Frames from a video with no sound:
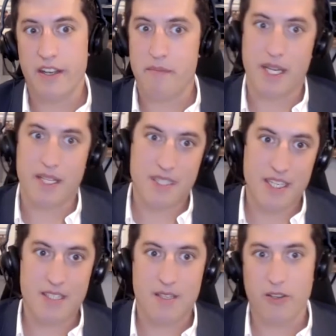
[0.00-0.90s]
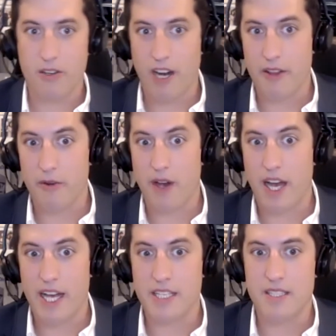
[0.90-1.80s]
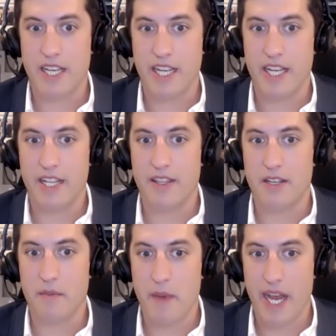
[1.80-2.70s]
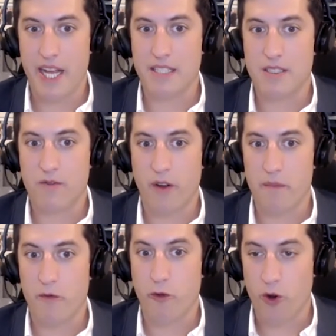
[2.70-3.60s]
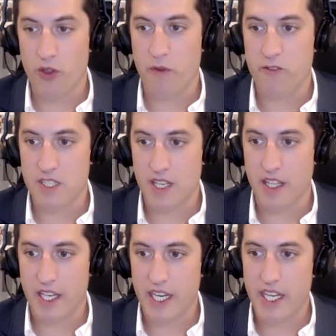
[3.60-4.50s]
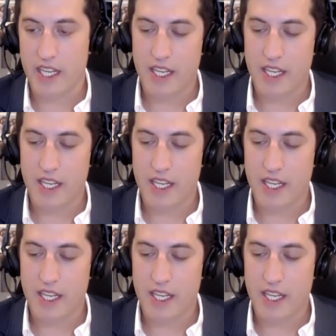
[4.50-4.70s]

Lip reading: be it seasonal or otherwise, in the demands for the facility.